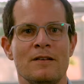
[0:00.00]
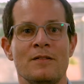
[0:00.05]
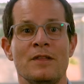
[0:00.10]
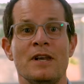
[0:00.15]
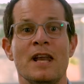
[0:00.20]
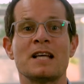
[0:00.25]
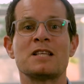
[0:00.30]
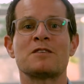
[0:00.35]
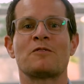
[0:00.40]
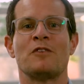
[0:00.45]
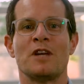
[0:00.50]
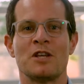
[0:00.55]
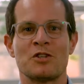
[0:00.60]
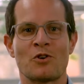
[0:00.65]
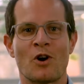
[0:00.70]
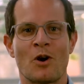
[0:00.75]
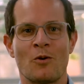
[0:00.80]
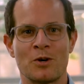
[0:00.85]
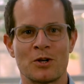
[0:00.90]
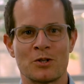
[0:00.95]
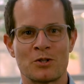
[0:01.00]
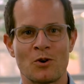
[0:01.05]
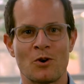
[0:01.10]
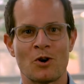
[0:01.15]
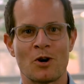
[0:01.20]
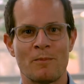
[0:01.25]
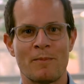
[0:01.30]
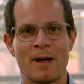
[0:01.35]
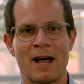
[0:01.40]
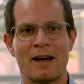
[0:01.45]
The next feature I want to
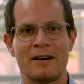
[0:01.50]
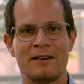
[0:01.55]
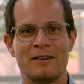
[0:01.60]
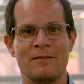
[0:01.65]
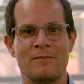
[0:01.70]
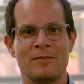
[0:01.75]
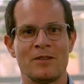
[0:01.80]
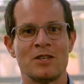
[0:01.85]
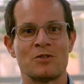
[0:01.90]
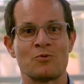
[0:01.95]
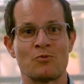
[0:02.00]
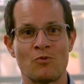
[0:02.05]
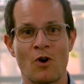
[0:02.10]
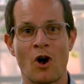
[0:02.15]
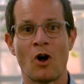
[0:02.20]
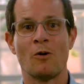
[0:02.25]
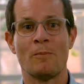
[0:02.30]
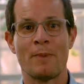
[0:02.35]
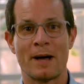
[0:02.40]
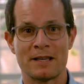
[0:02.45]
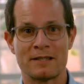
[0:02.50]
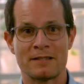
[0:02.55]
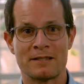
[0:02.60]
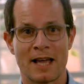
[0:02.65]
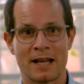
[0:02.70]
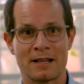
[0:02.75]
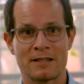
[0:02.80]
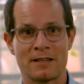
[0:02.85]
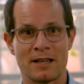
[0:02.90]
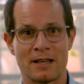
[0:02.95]
talk about is role-based
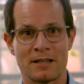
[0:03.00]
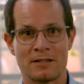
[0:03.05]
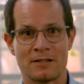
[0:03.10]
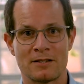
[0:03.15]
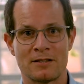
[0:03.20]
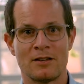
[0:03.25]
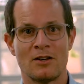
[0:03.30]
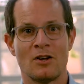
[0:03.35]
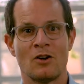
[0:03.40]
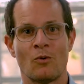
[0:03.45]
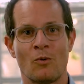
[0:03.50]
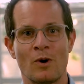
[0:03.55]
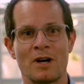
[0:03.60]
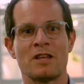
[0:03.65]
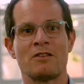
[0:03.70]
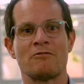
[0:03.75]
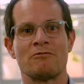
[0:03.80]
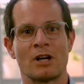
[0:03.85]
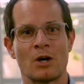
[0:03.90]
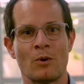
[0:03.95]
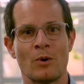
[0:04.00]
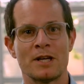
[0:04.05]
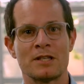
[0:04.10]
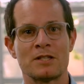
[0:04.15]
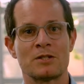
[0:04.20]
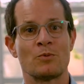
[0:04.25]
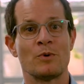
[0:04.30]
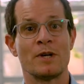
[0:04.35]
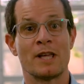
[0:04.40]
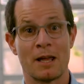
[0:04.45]
access. One of the
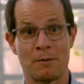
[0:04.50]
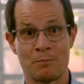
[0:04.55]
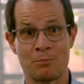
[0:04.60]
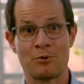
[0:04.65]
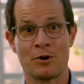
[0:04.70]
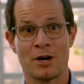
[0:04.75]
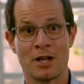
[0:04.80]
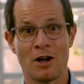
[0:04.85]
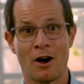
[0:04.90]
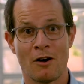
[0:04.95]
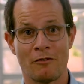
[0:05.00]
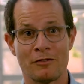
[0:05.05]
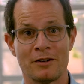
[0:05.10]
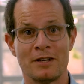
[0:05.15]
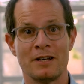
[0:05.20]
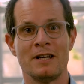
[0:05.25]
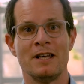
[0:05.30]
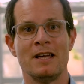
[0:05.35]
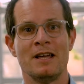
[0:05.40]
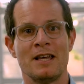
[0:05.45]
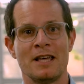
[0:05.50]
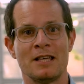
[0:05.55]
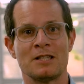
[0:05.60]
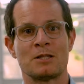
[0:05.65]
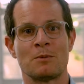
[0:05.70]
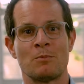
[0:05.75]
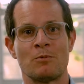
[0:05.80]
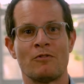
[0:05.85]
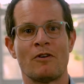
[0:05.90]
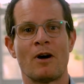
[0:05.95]
requests we get pretty often is
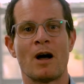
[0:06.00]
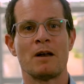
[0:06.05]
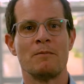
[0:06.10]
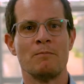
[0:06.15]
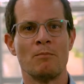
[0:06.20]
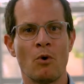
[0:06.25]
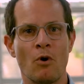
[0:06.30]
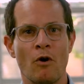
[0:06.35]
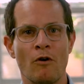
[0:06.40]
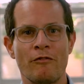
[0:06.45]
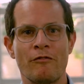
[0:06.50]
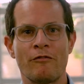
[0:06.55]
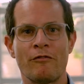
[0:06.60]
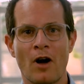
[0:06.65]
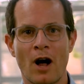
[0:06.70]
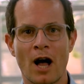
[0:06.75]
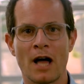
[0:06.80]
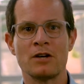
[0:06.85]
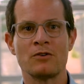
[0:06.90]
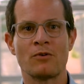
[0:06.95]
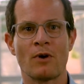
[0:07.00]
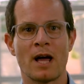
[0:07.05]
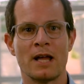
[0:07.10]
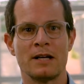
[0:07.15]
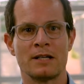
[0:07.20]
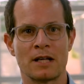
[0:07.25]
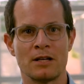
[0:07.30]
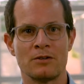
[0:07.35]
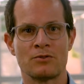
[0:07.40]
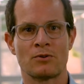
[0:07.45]
to provide more
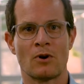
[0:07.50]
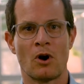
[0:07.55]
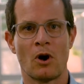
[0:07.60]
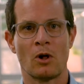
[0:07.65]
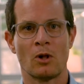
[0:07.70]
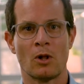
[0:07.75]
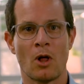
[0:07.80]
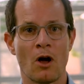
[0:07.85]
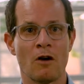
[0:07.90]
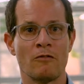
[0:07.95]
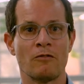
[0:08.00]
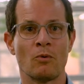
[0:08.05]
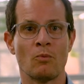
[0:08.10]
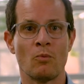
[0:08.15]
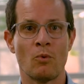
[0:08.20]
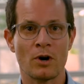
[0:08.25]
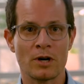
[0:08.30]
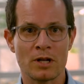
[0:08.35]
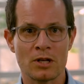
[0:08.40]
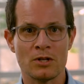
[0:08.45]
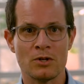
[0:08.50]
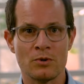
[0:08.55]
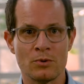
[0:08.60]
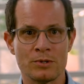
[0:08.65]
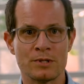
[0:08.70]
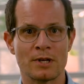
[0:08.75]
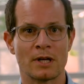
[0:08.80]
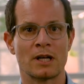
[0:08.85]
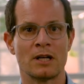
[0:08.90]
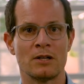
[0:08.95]
fine-grained control over what a
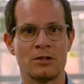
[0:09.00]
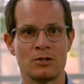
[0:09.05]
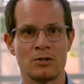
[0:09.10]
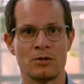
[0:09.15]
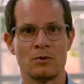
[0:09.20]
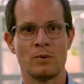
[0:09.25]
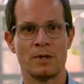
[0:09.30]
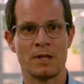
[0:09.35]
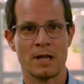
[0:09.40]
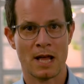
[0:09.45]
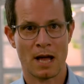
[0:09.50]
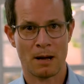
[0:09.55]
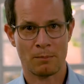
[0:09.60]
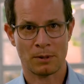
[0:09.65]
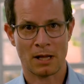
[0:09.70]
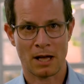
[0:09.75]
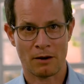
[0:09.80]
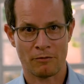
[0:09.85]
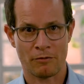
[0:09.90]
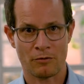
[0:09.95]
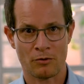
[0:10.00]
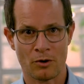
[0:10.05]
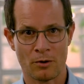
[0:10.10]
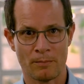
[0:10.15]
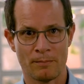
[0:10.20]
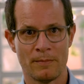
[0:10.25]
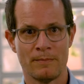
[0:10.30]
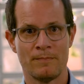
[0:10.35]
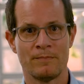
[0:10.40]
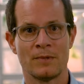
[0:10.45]
user can do within our
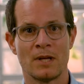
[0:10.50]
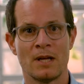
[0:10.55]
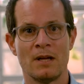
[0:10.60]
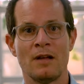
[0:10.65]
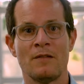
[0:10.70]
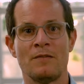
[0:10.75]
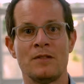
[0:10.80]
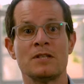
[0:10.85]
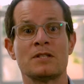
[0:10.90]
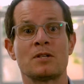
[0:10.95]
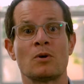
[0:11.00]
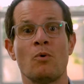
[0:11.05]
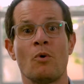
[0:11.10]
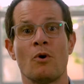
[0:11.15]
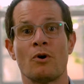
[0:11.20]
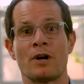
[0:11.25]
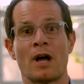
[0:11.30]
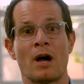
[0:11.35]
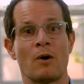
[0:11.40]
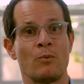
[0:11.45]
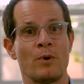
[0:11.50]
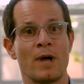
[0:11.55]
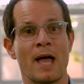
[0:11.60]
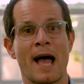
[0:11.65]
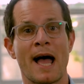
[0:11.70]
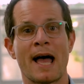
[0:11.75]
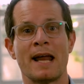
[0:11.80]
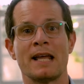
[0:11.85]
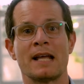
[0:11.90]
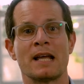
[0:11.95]
platform. This quarter, we're
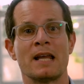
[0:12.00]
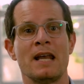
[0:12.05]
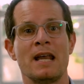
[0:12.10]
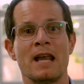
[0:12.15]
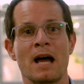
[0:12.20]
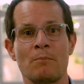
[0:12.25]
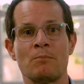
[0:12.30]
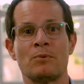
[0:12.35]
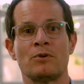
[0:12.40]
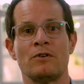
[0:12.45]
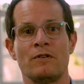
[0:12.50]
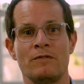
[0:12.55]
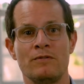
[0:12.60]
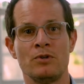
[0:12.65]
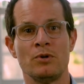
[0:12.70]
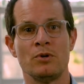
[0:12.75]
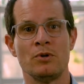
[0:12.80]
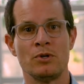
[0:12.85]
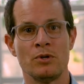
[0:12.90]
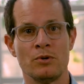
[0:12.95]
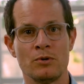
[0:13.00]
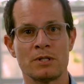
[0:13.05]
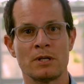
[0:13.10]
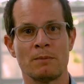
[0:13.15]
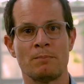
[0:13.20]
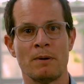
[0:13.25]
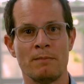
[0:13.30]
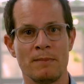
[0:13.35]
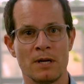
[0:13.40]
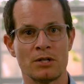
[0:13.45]
adding a number of new user
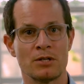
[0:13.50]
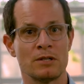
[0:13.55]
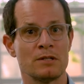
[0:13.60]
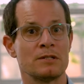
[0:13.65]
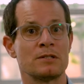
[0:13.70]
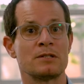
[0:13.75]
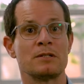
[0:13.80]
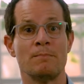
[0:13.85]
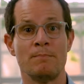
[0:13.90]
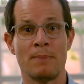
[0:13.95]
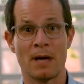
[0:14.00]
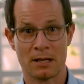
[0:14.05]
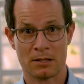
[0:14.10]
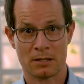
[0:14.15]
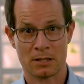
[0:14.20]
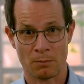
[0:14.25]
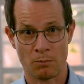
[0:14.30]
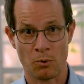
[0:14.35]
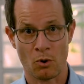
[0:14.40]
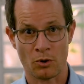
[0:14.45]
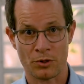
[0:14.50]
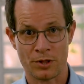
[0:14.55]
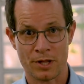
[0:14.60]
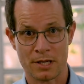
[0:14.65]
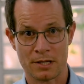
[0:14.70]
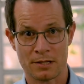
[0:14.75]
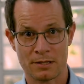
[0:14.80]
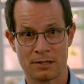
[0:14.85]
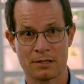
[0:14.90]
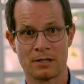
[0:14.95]
permissions to better support
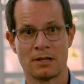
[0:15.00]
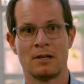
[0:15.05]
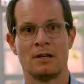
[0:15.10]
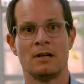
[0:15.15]
this.